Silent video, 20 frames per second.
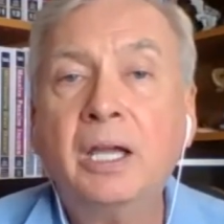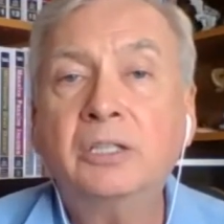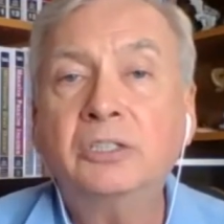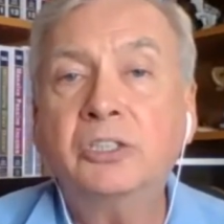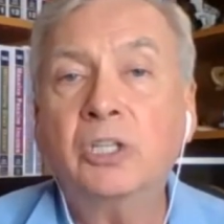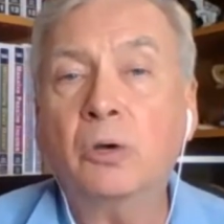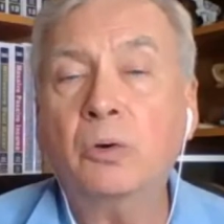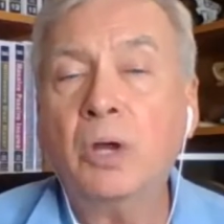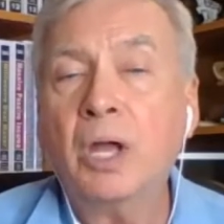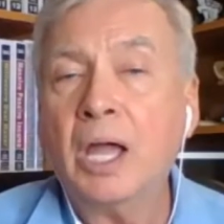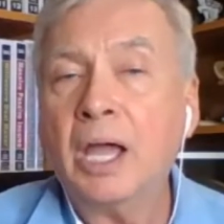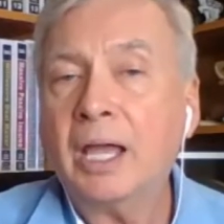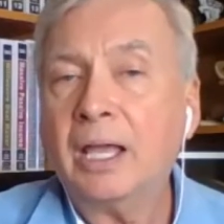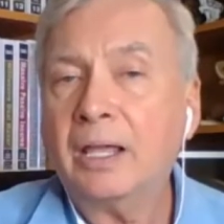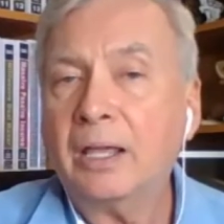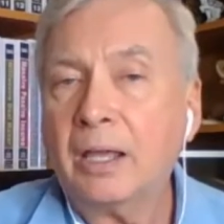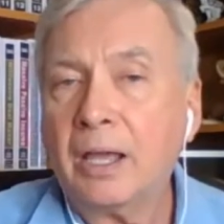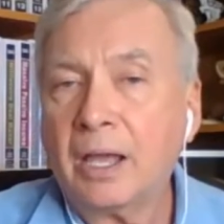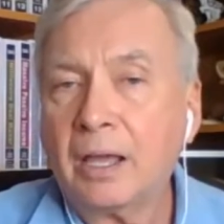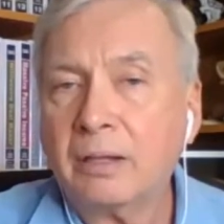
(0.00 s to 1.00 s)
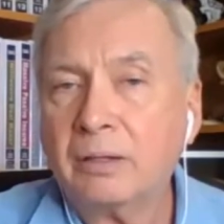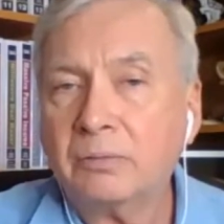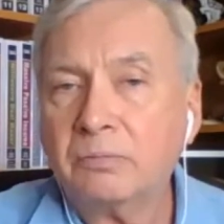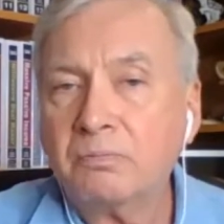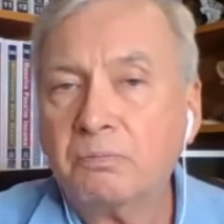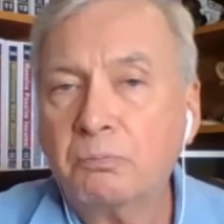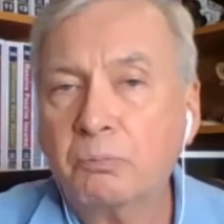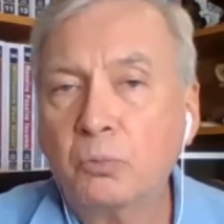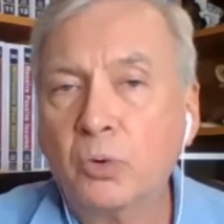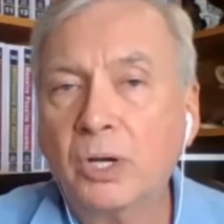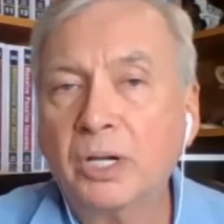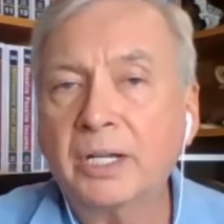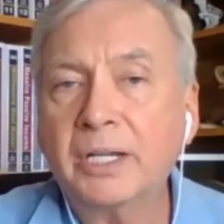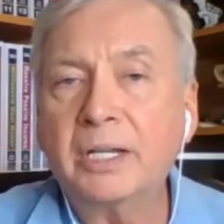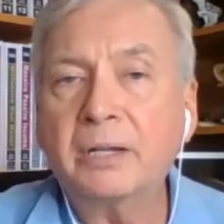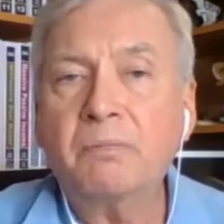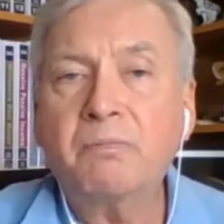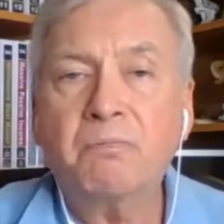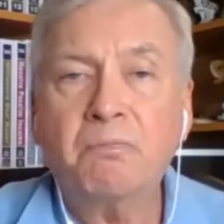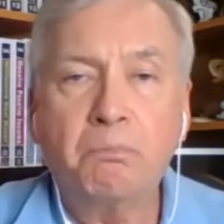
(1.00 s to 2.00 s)
So
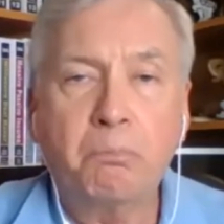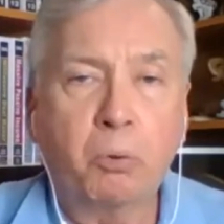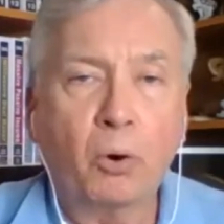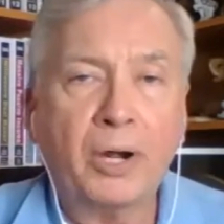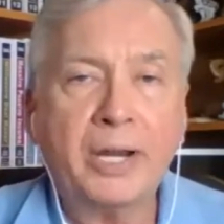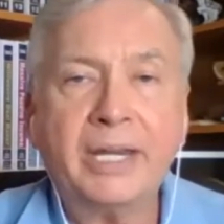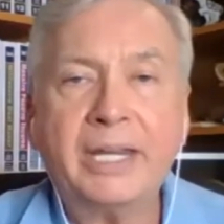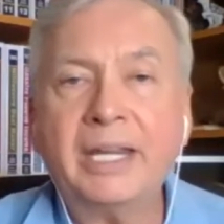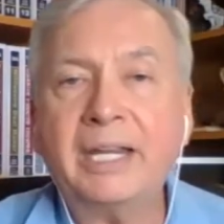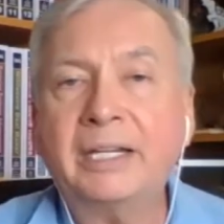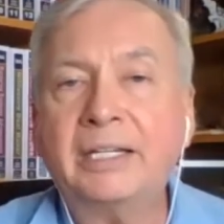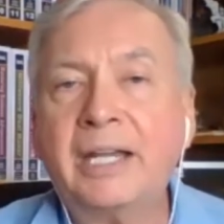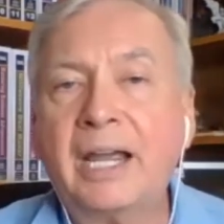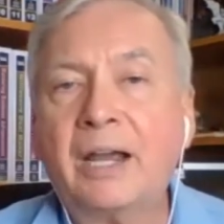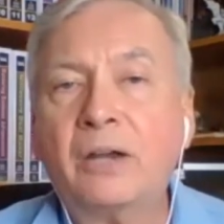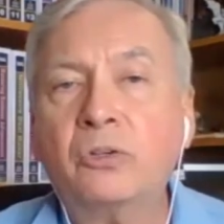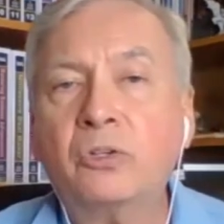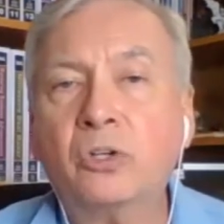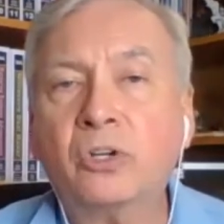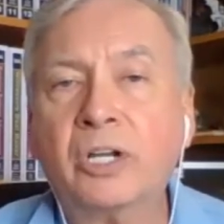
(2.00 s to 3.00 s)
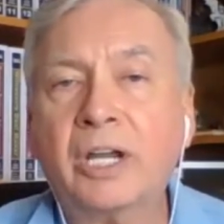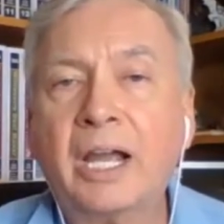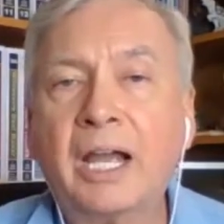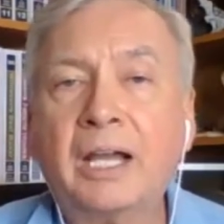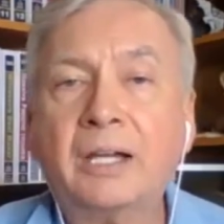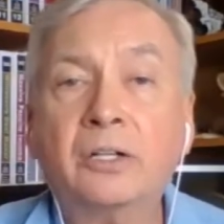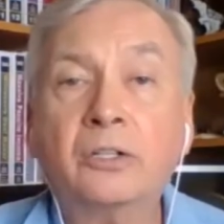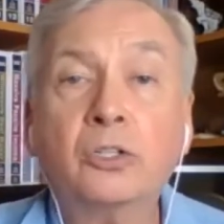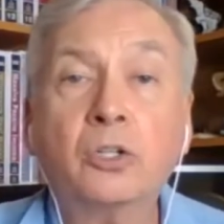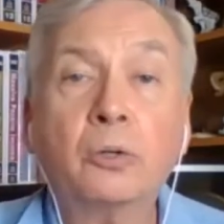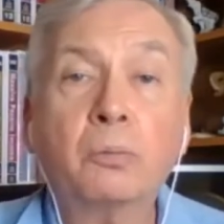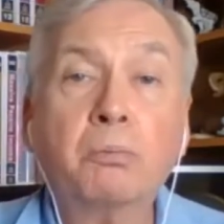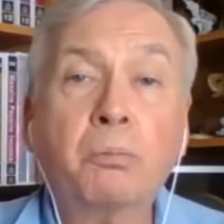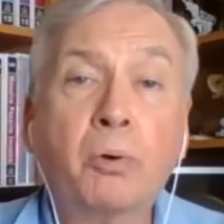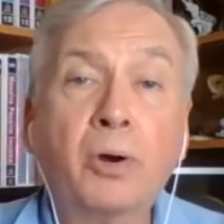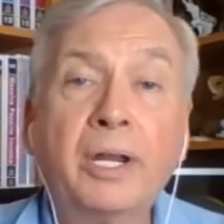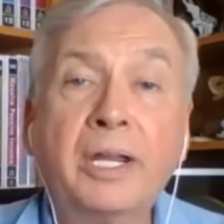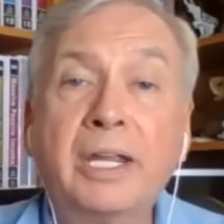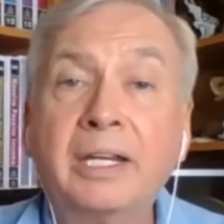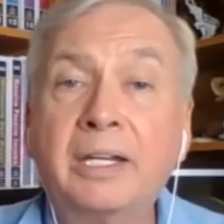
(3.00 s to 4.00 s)
really breaking down your calendar,
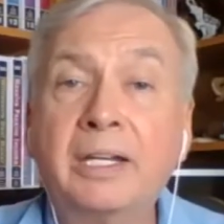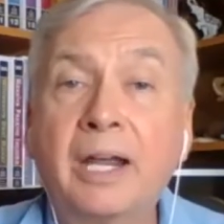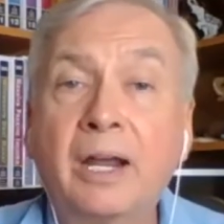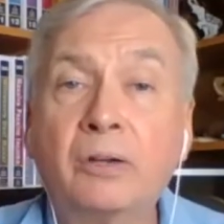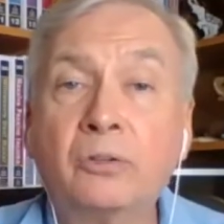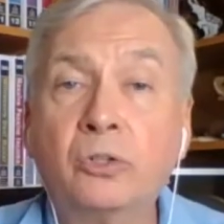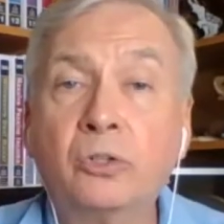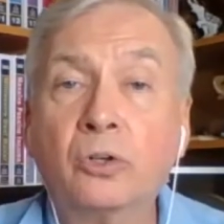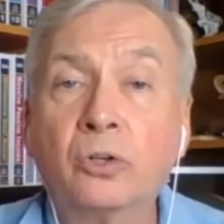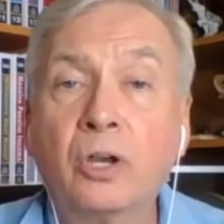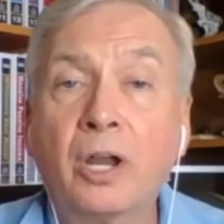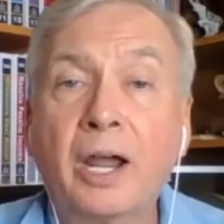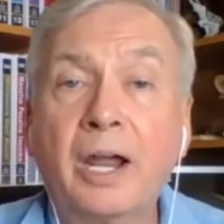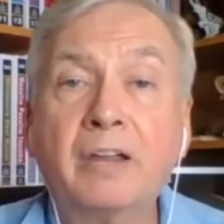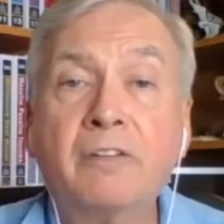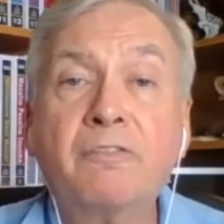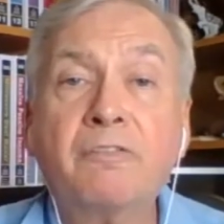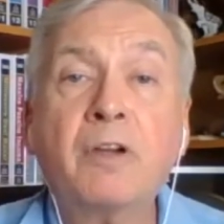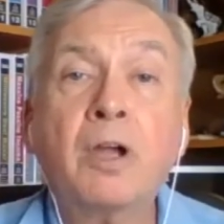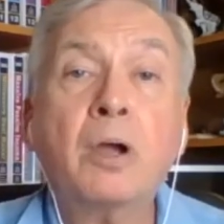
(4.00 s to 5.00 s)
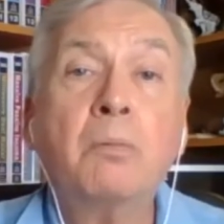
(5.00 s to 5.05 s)
breaking down your life,